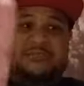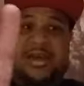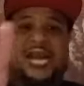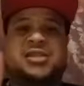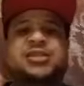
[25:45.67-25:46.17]

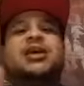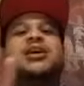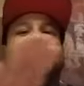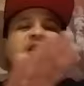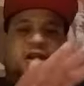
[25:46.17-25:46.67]
minutes
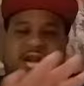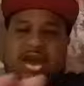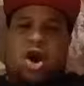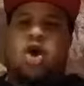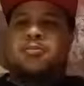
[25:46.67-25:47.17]
to clear
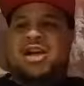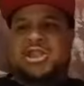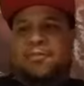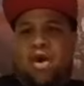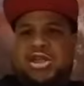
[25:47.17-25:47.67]
all my
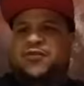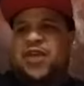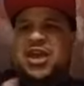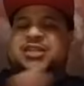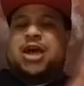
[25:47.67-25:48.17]
sports
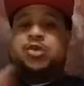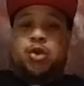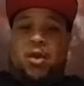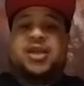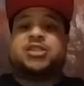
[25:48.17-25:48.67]
fans out the
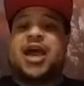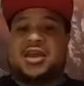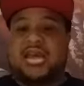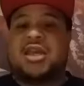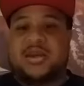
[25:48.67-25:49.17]
way so I
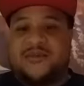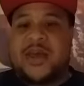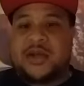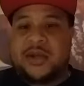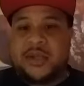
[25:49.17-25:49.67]
can get to
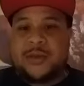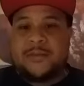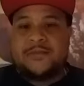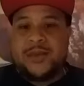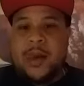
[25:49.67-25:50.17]
Vegas.
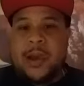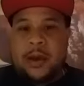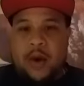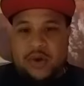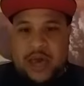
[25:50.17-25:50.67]

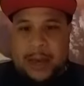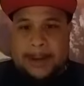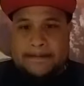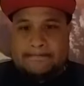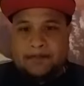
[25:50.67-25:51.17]
Okay?
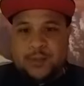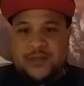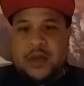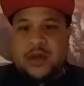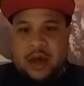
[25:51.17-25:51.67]

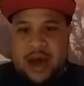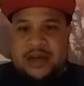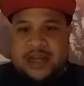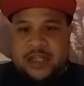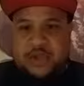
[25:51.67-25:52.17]
I
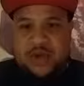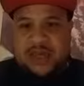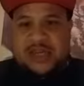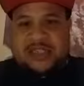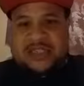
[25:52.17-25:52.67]
need you to
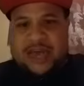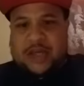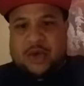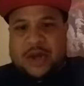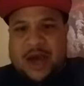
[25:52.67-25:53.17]
get this. Thank
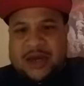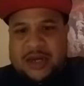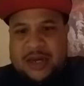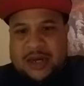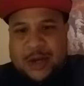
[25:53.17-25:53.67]
you,
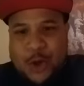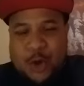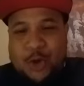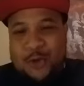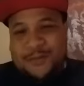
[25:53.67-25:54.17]
London
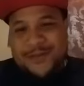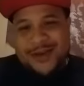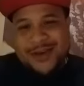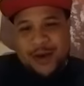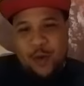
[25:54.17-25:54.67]
Lou.
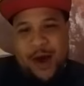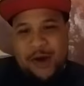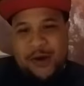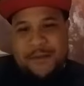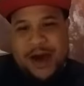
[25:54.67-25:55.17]

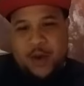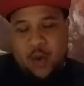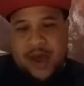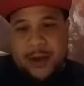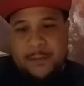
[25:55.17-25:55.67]
Welcome, by the
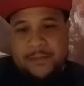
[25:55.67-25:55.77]
way.